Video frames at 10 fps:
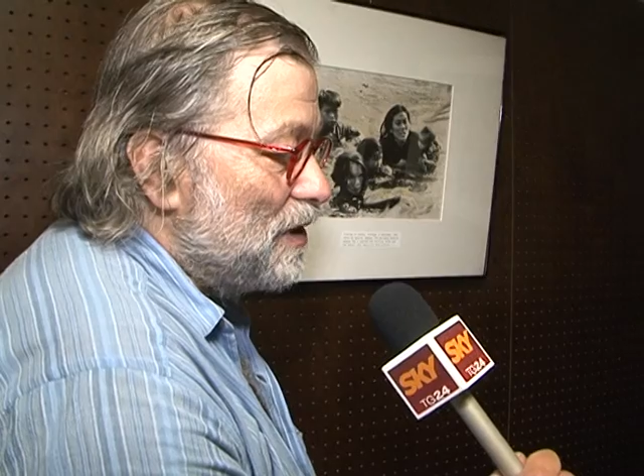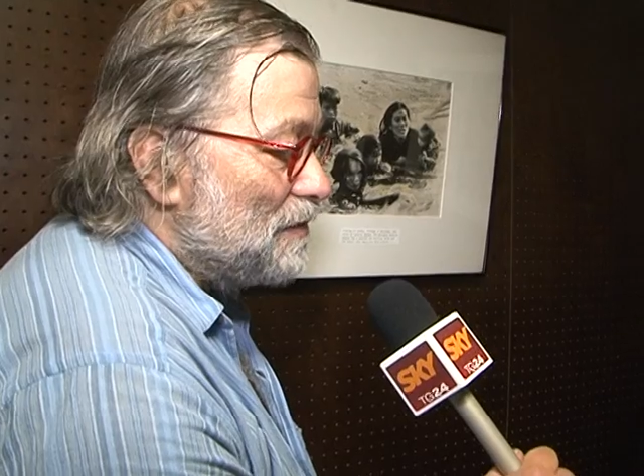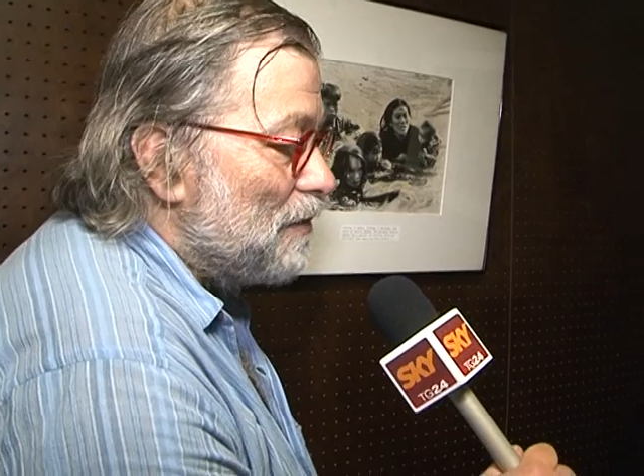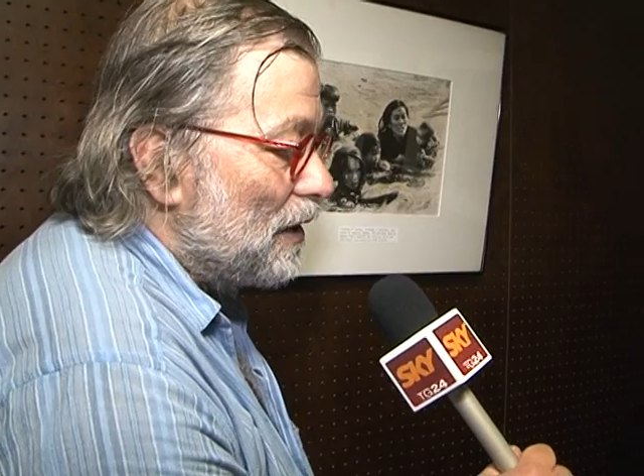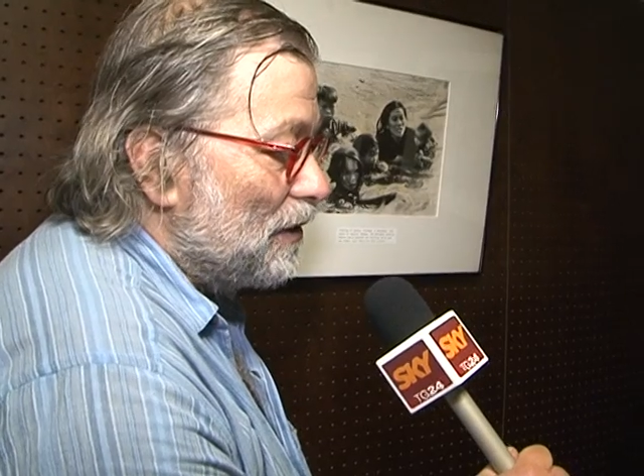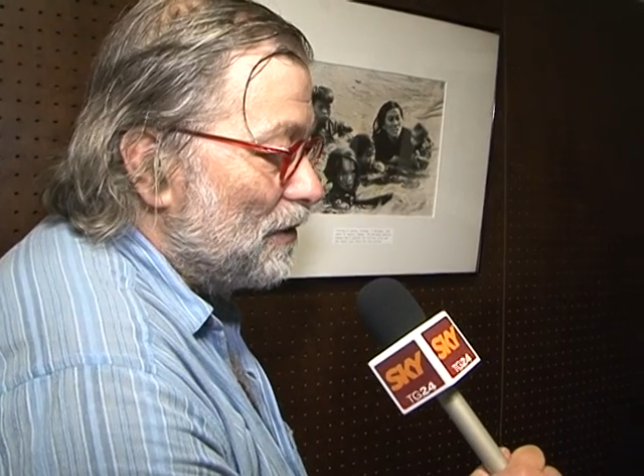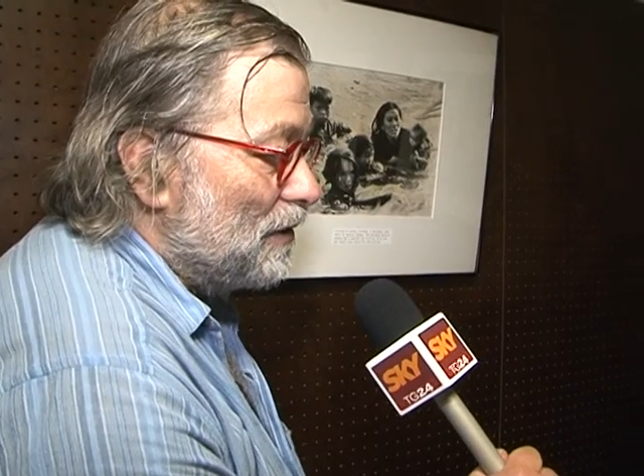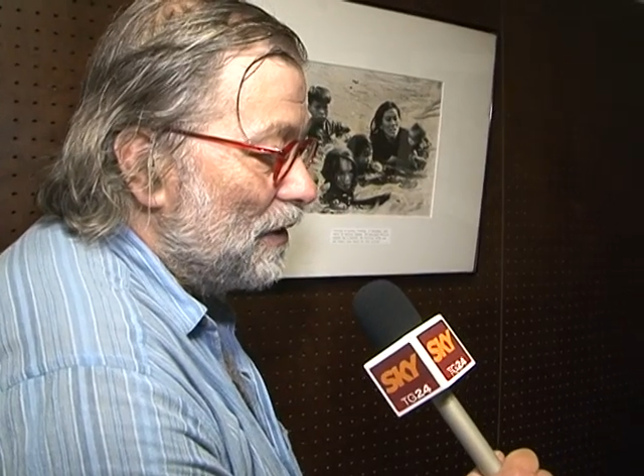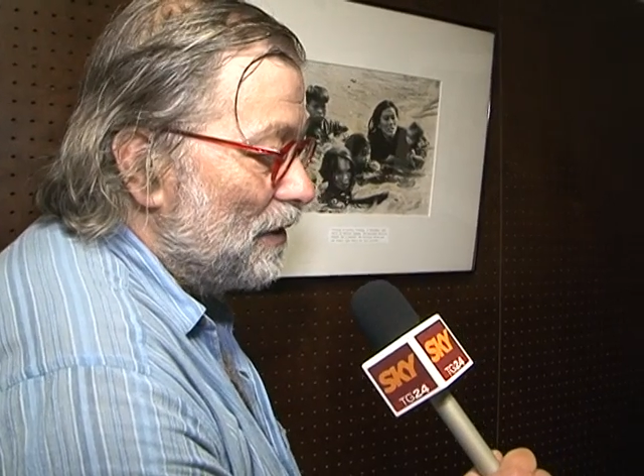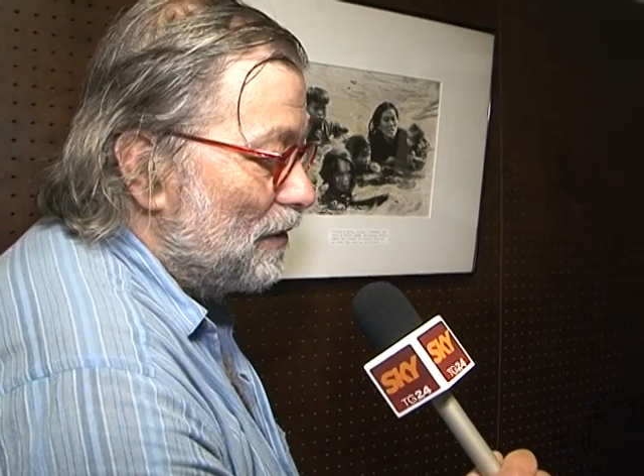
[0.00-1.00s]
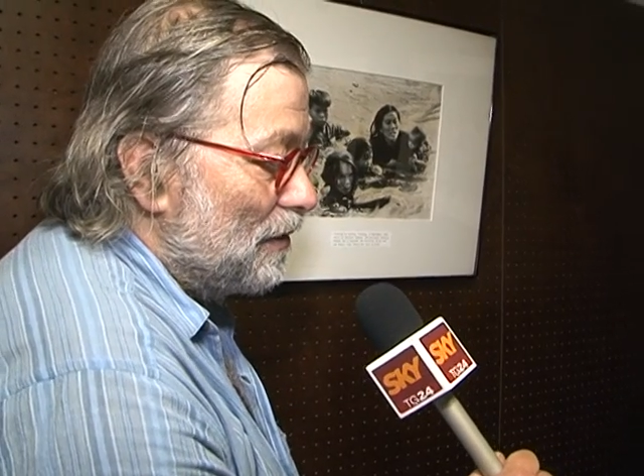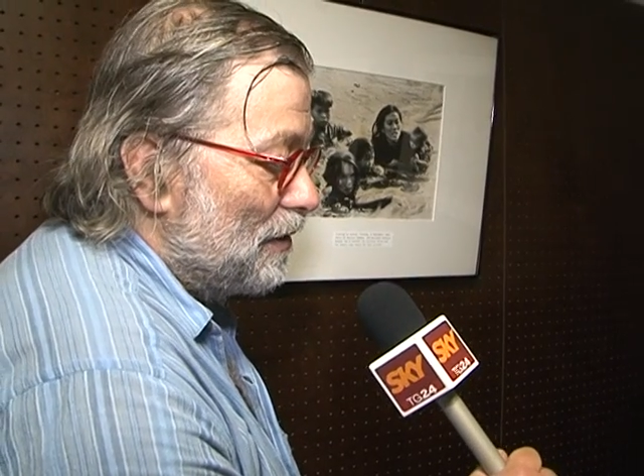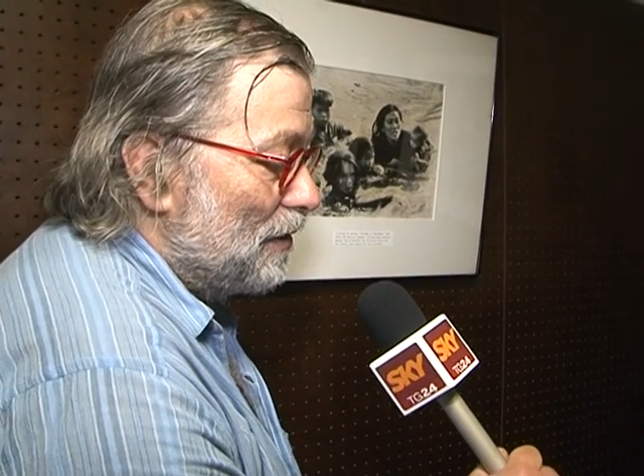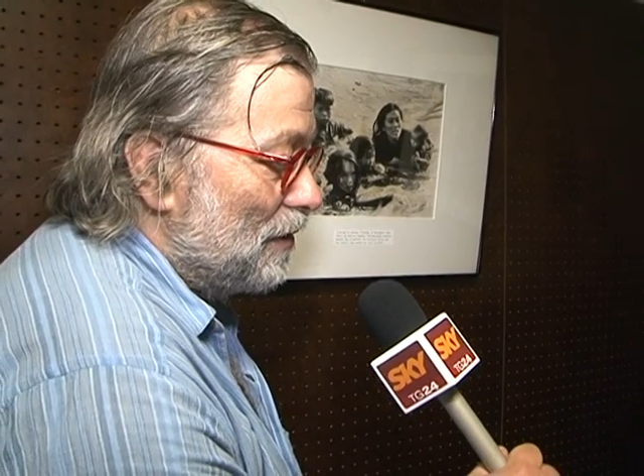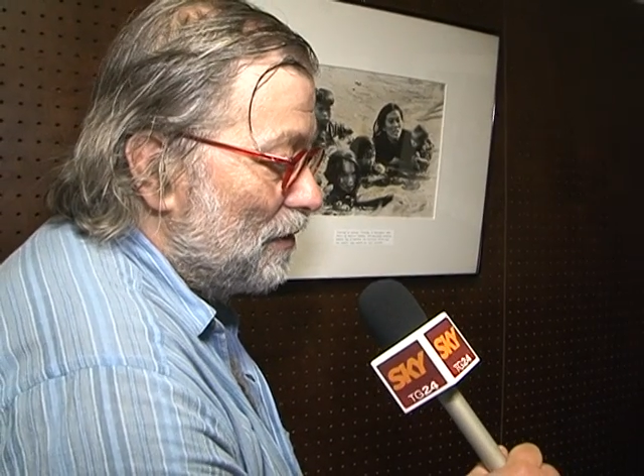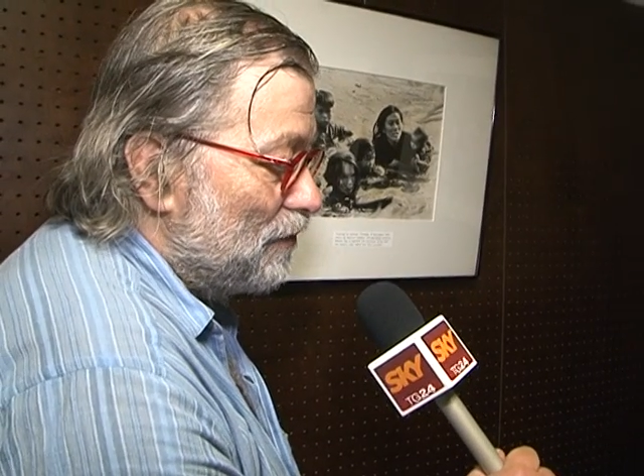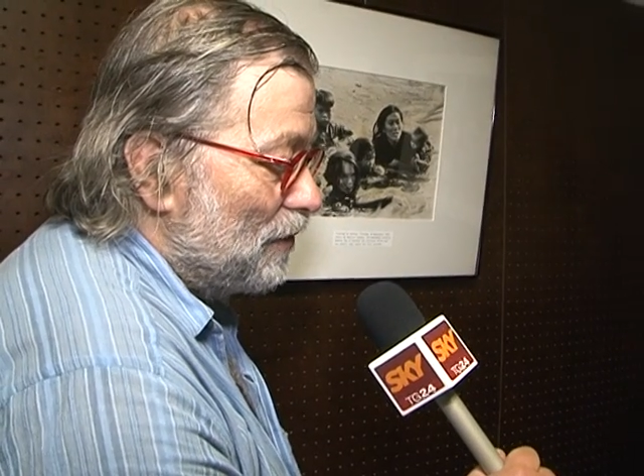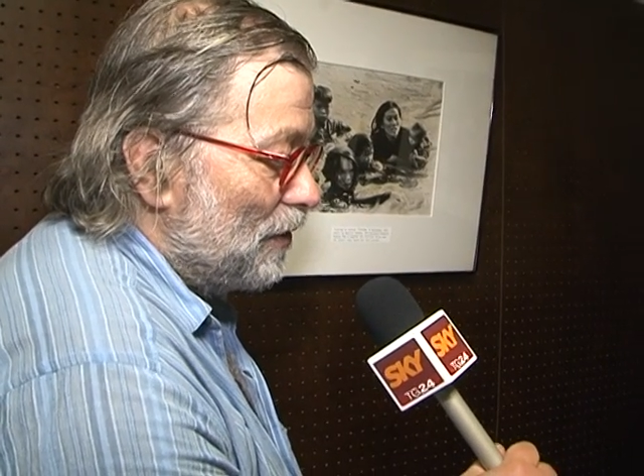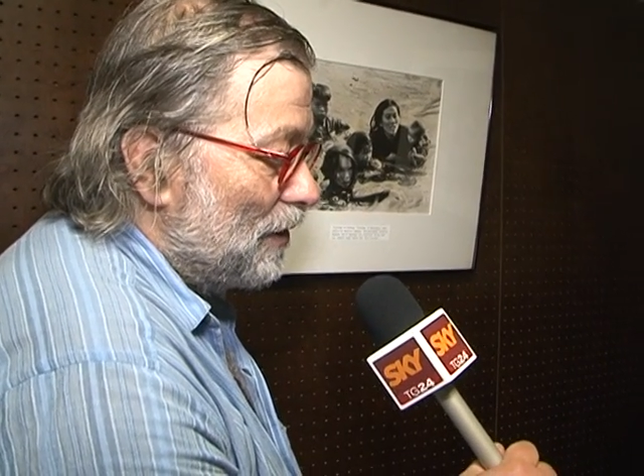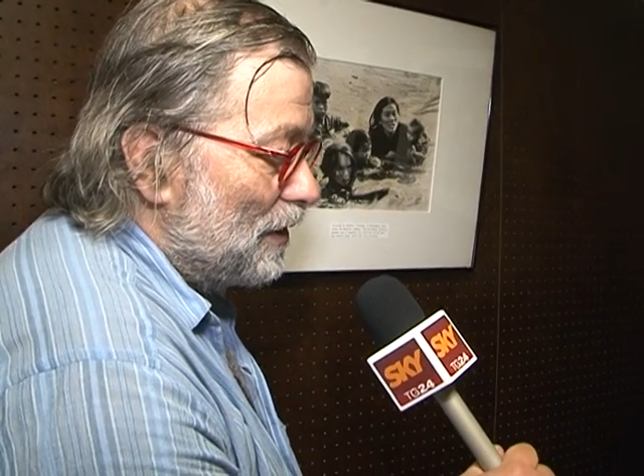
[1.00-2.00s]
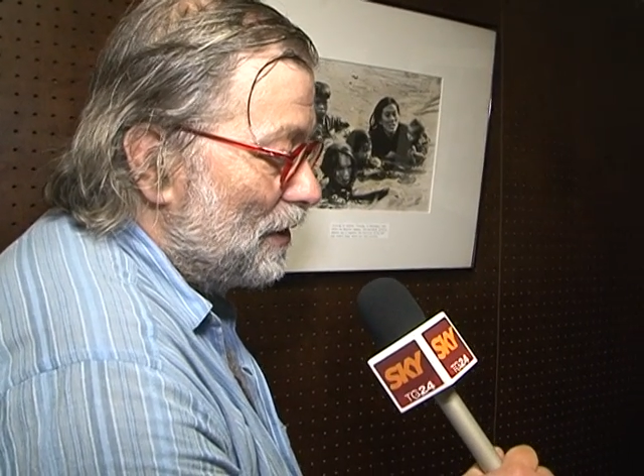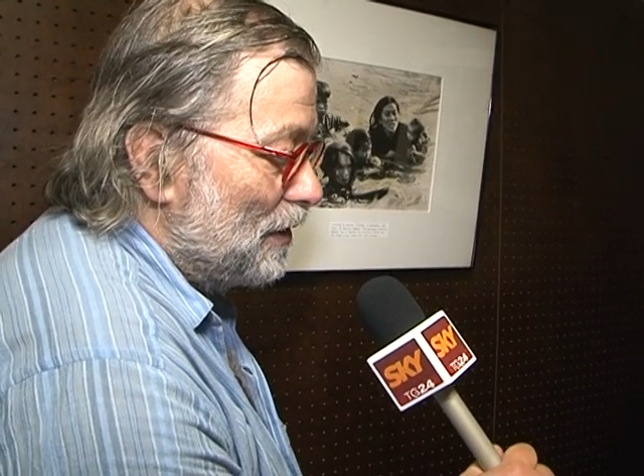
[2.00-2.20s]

smuggled for